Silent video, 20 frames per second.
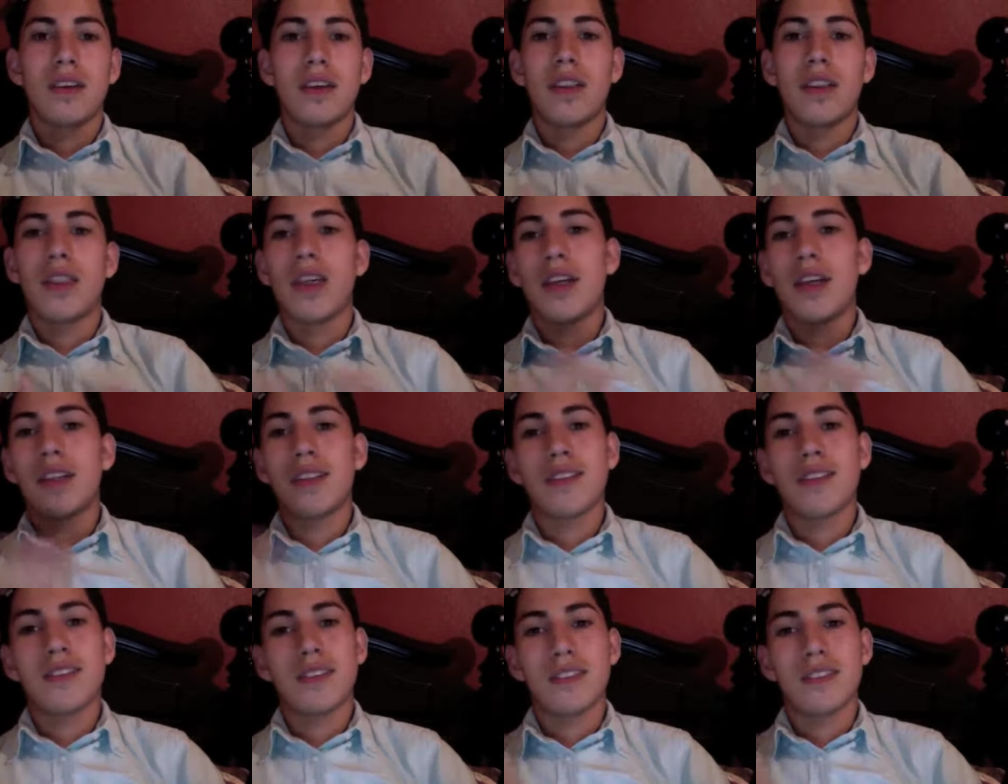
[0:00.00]
that's
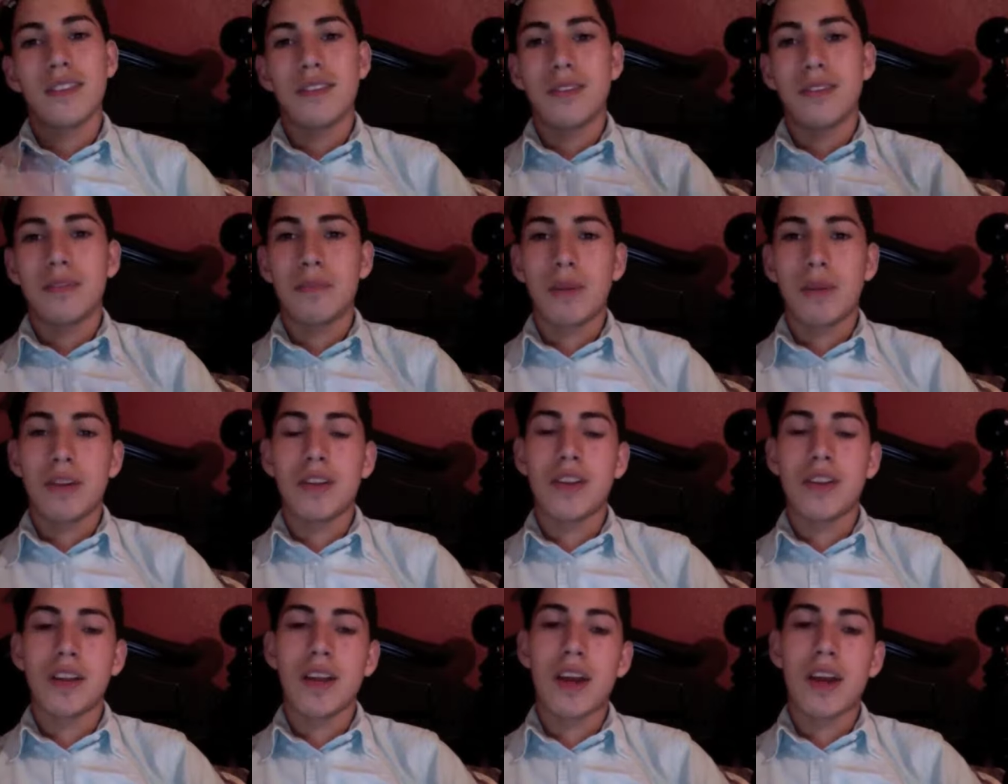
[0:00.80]

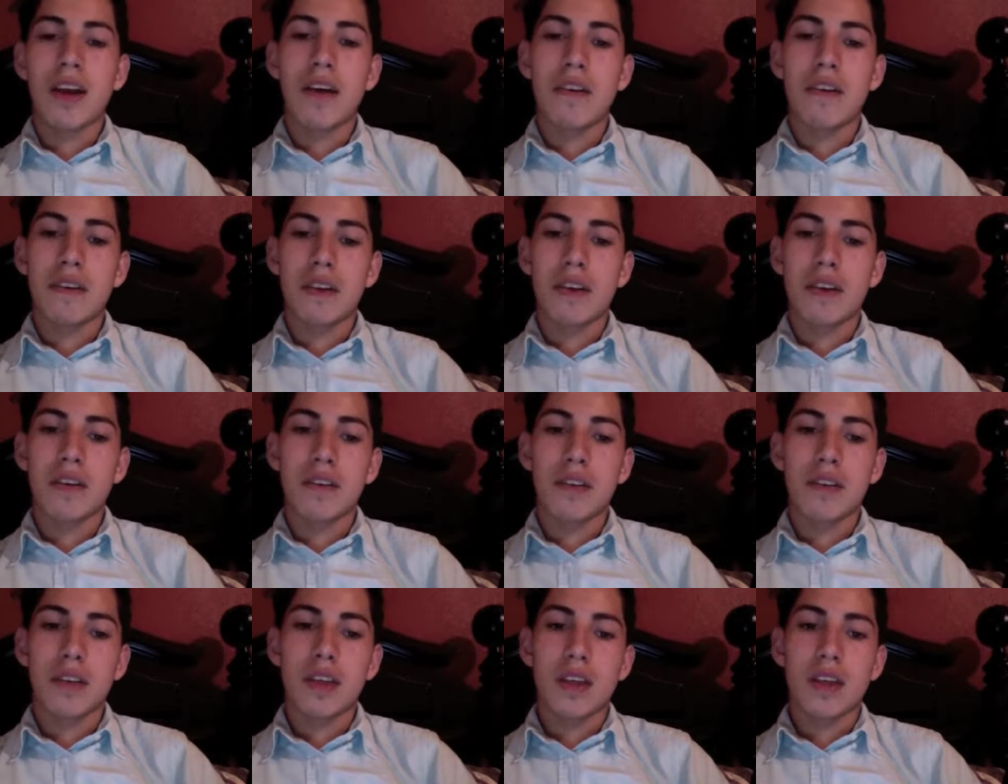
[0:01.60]
basically how
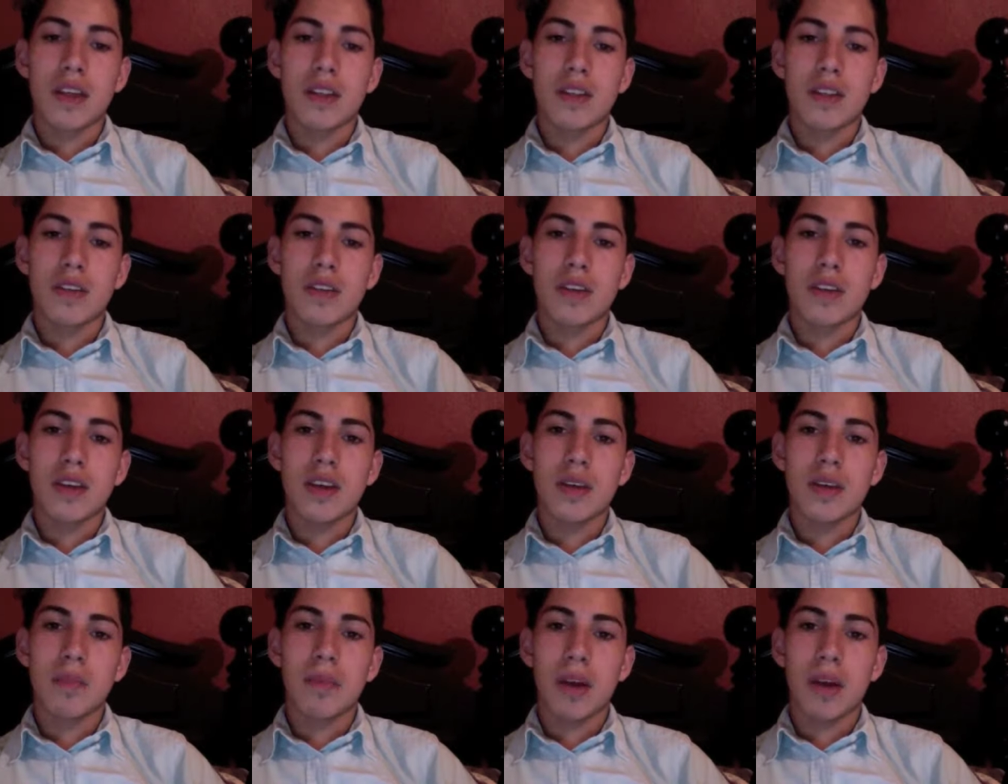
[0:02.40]

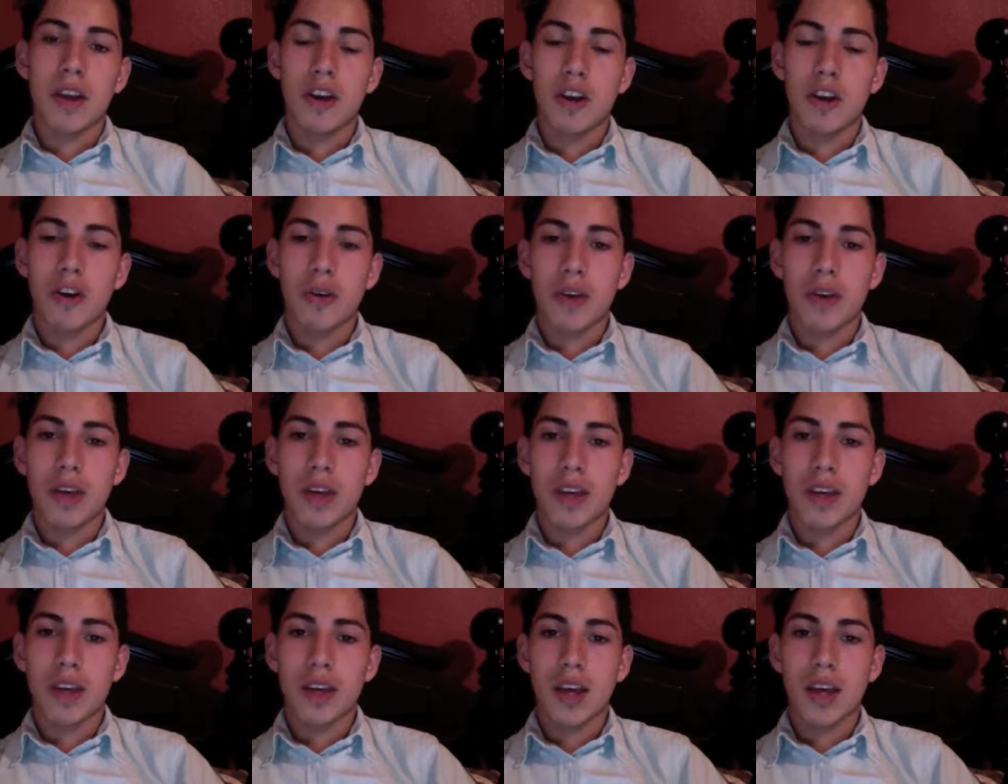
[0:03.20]
it By
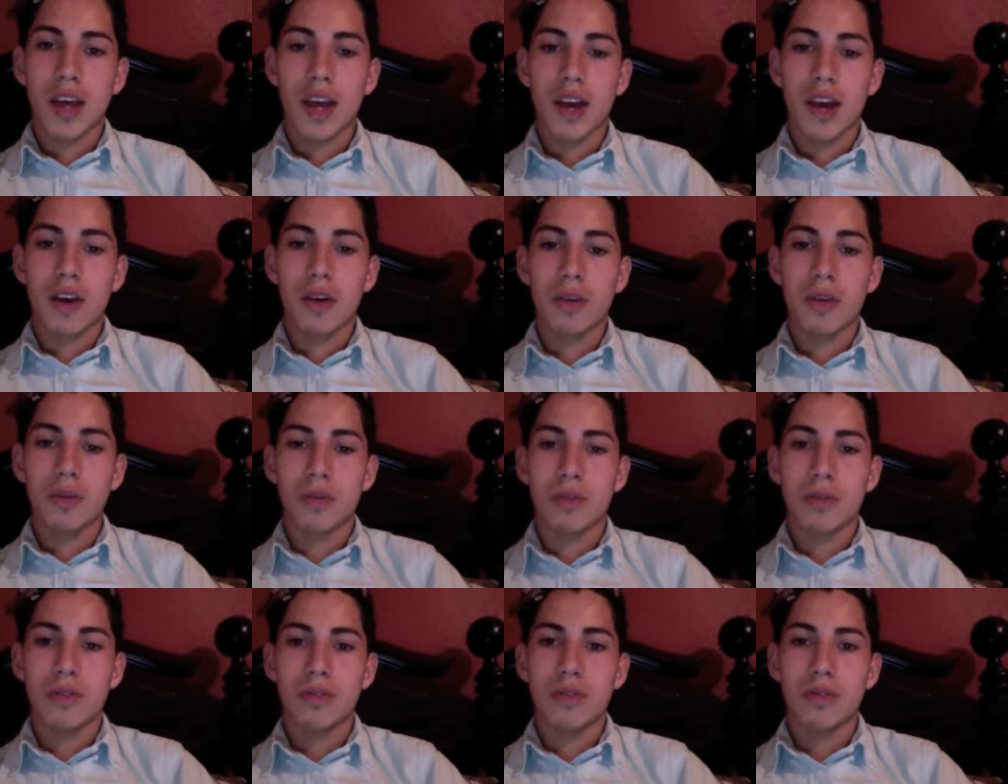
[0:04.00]
knowing how
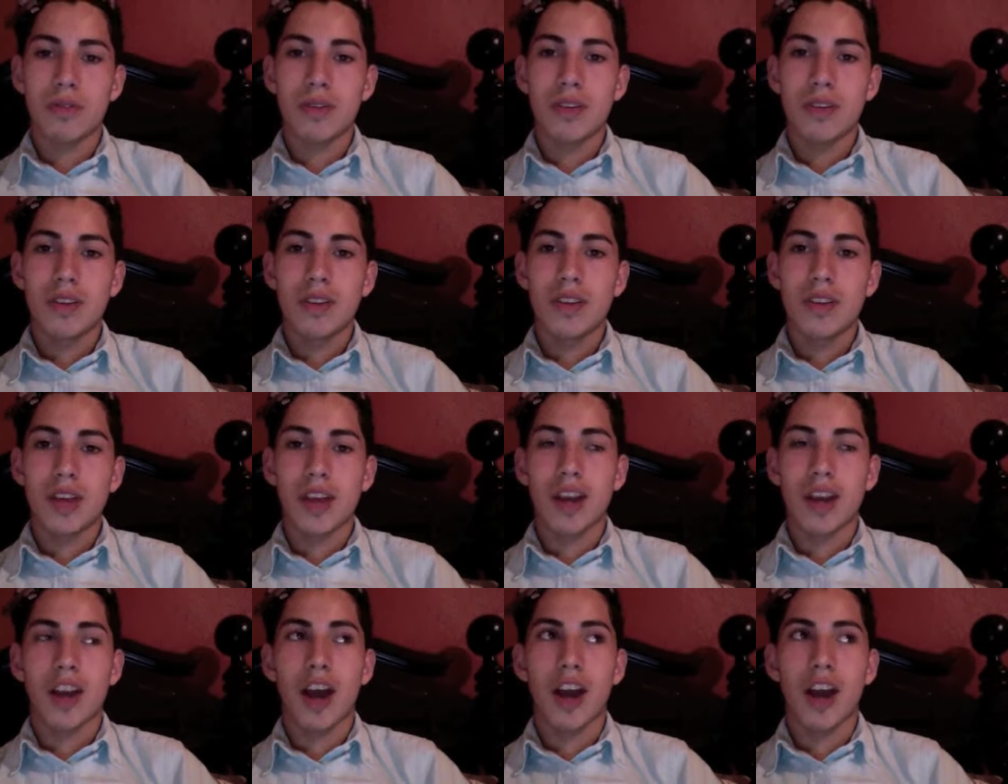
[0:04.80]

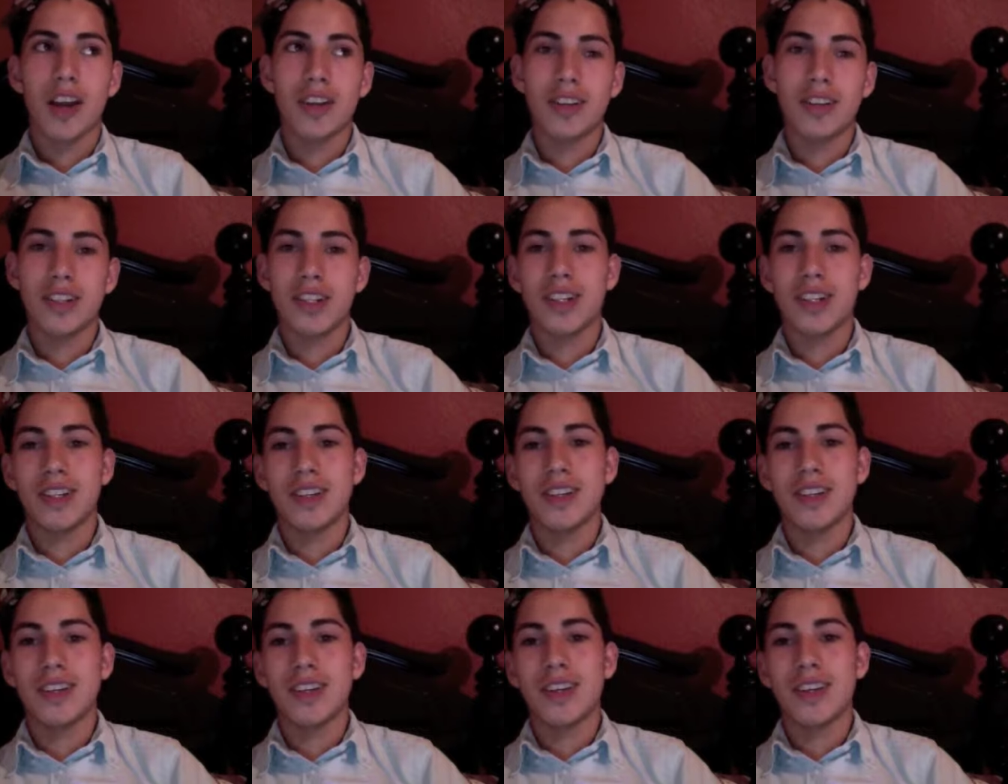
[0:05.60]
technology
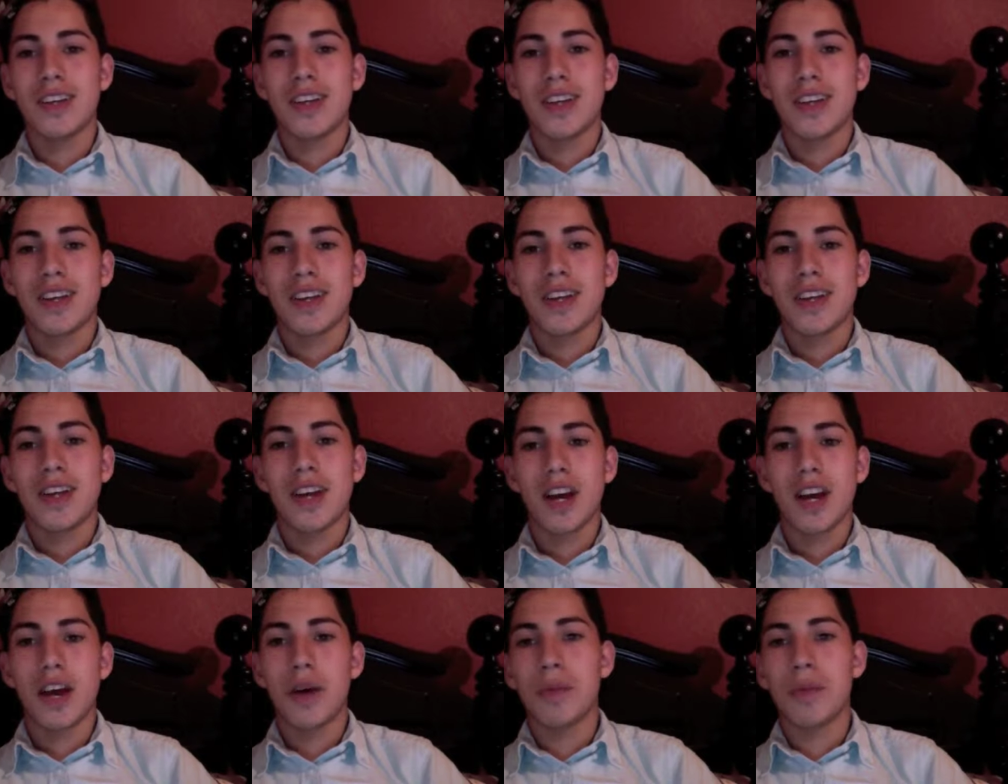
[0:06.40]

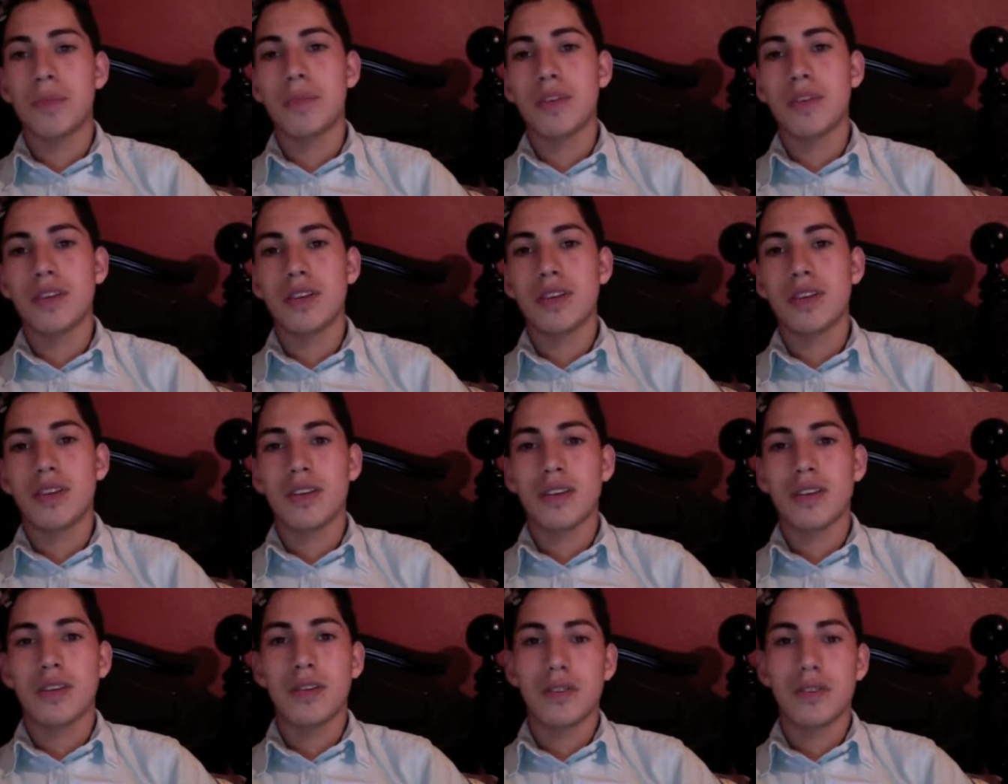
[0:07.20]
helped
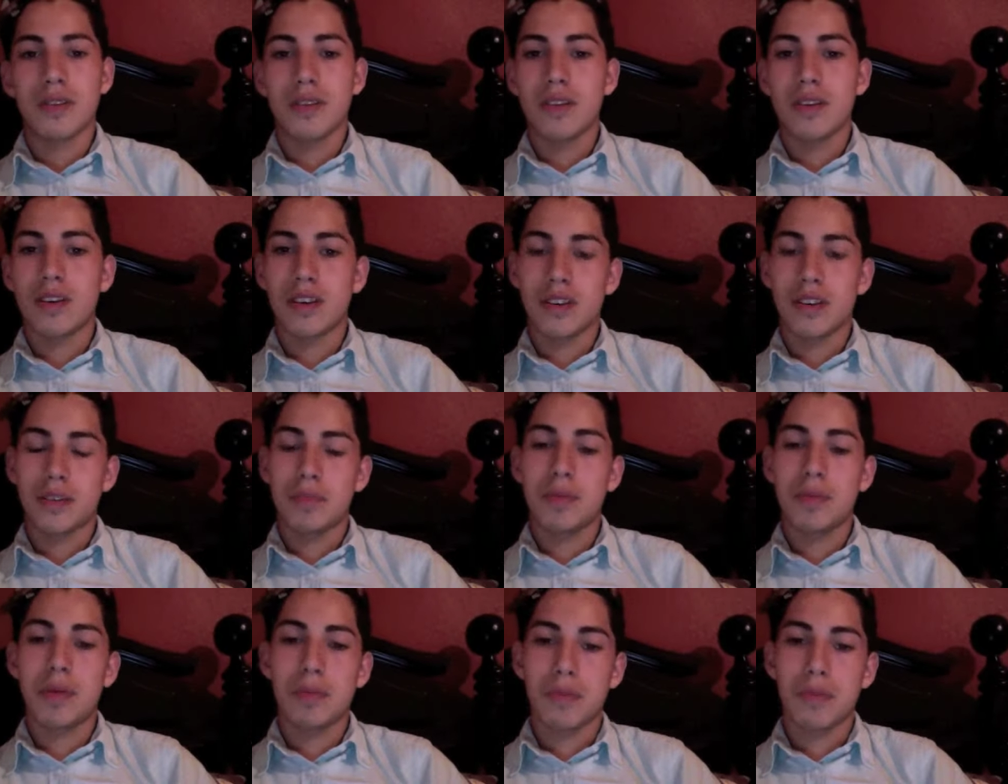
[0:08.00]
other
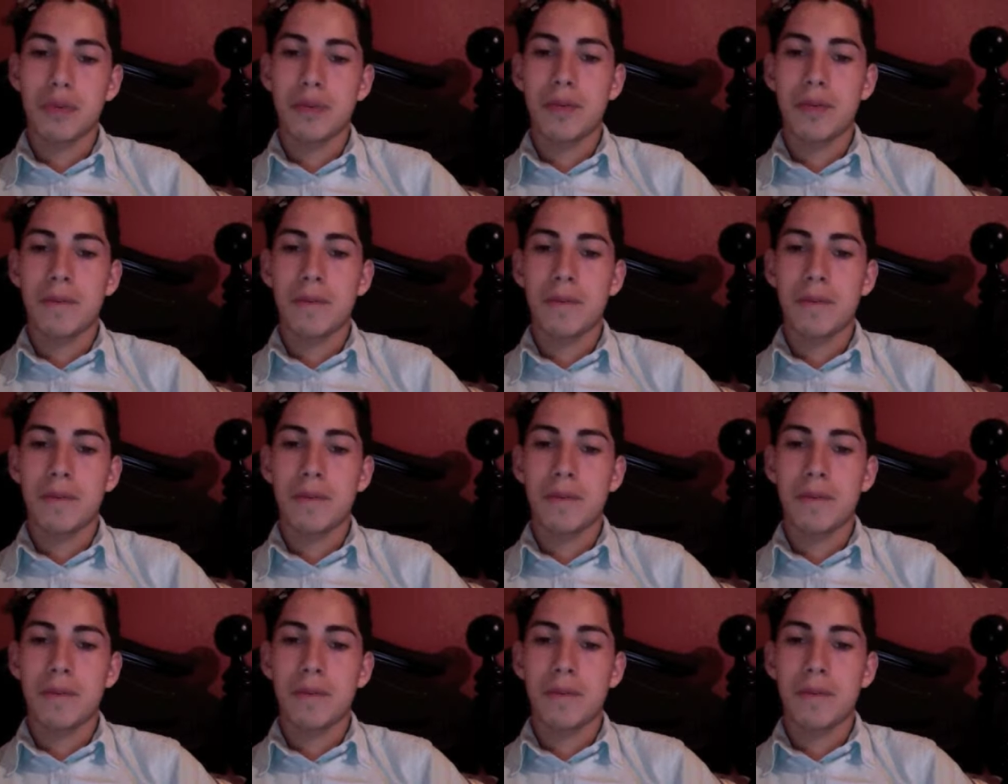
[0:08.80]
people.